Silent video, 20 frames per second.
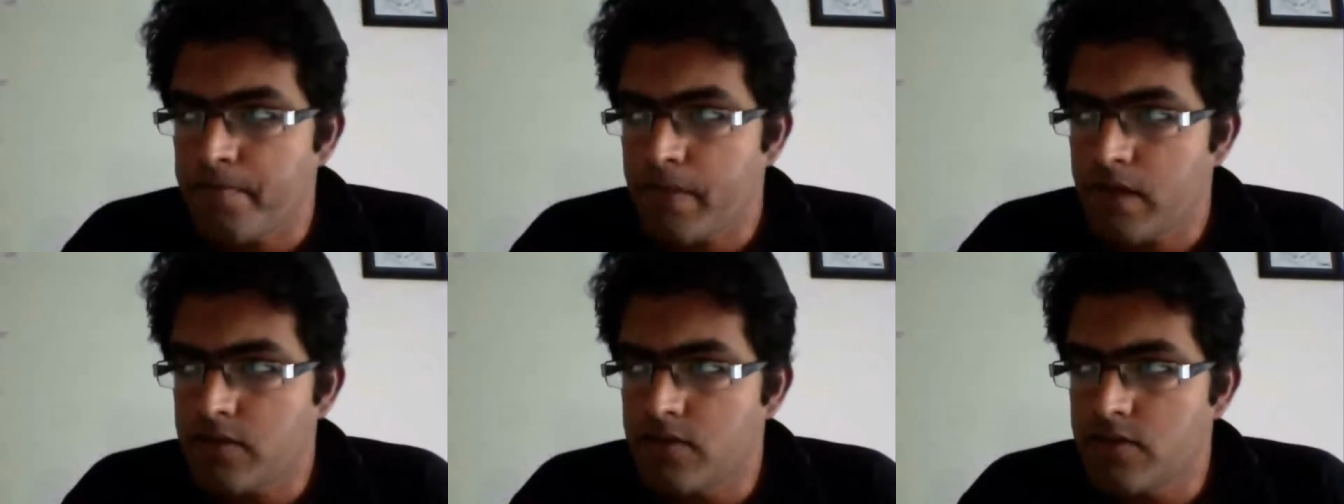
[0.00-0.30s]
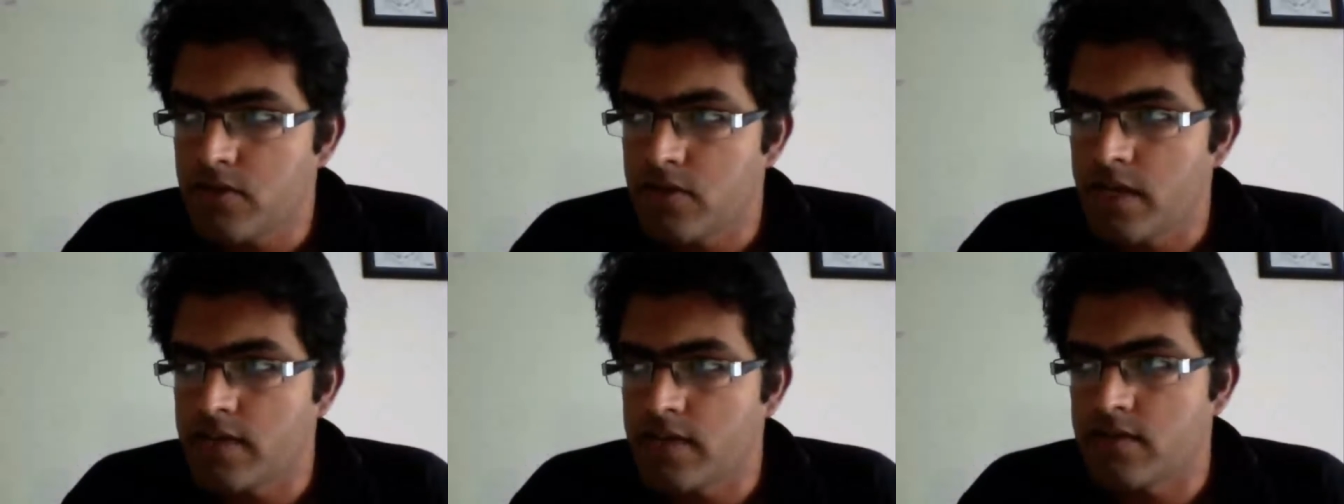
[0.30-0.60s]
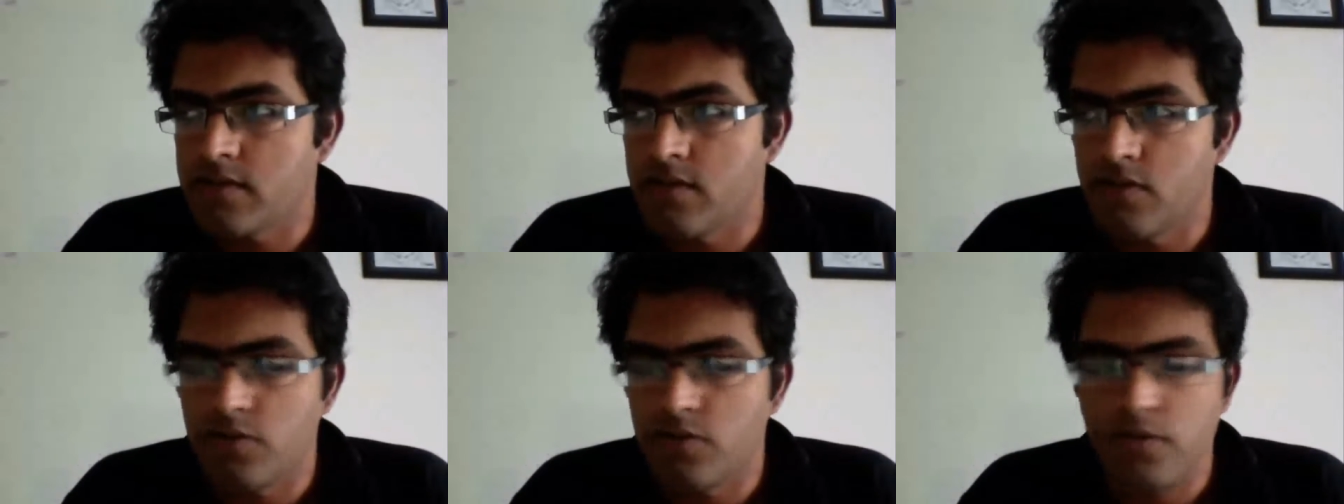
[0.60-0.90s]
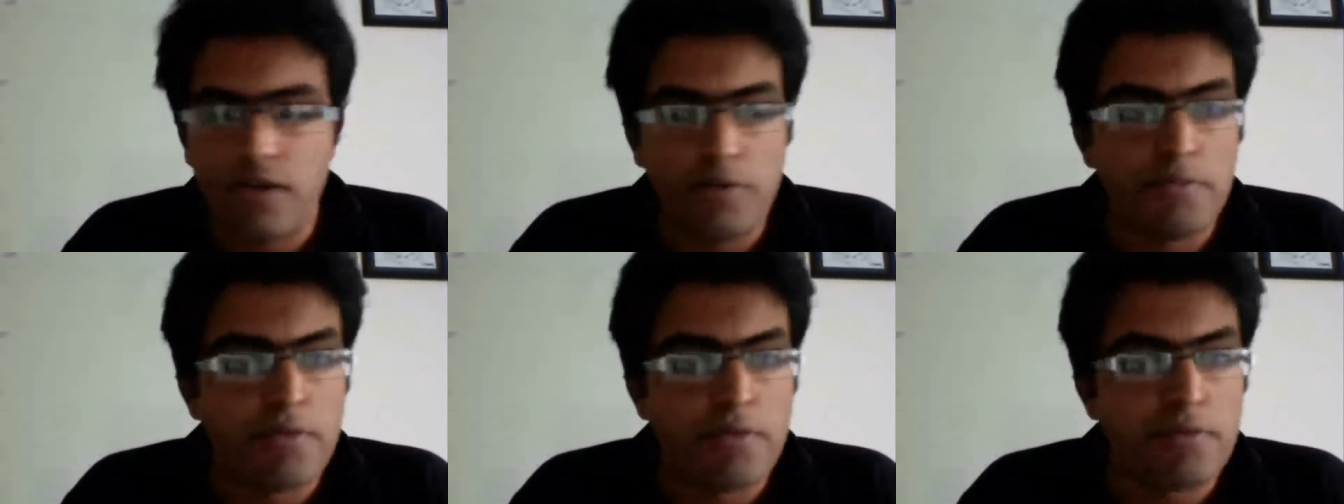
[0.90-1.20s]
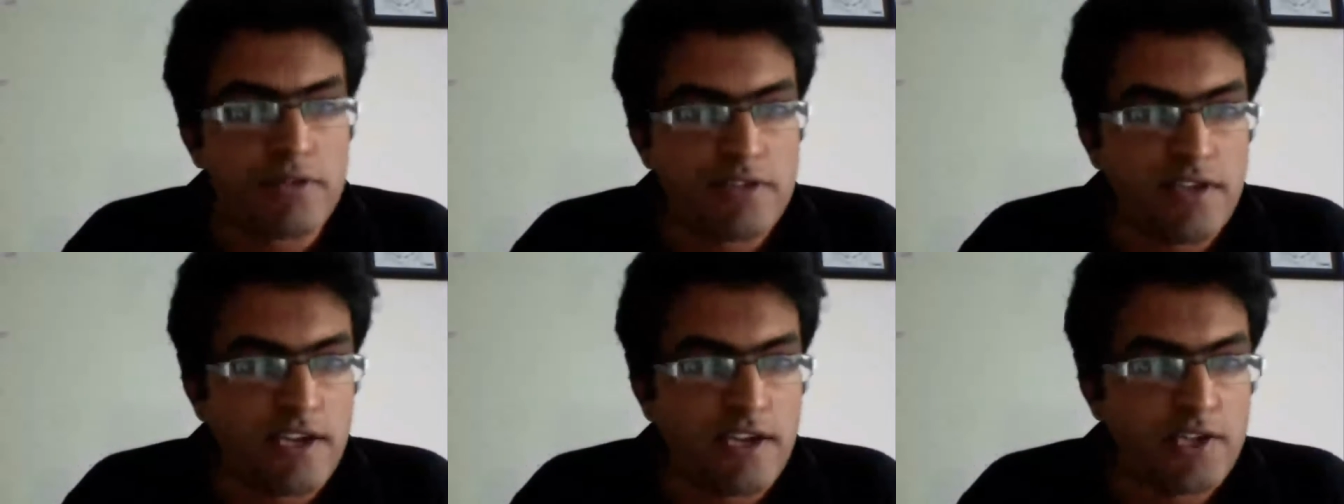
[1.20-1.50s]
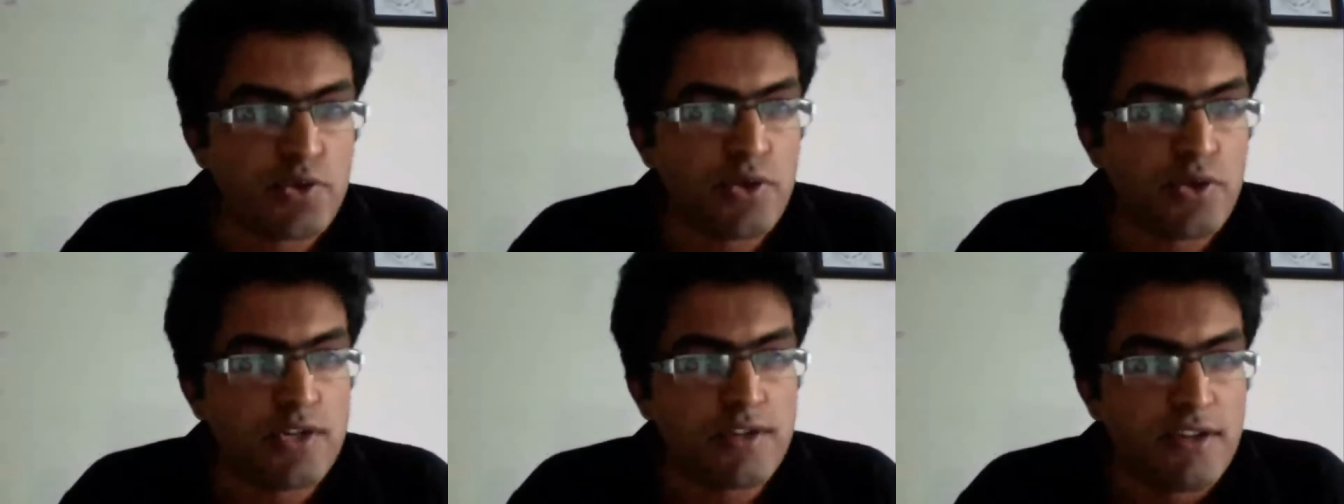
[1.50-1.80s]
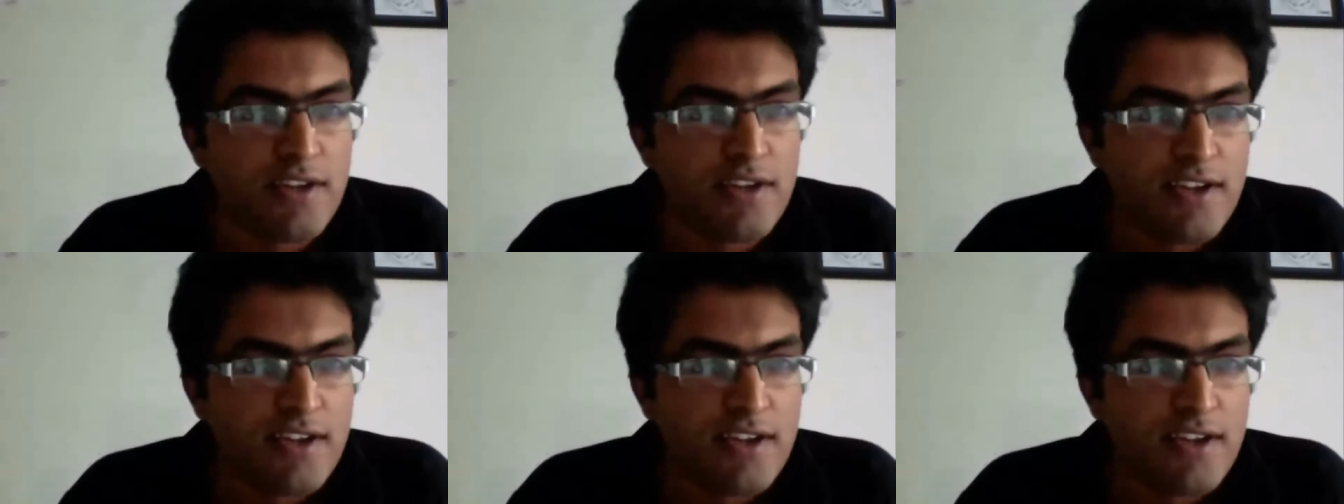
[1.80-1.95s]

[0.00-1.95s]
So that's going to keep me busy as well.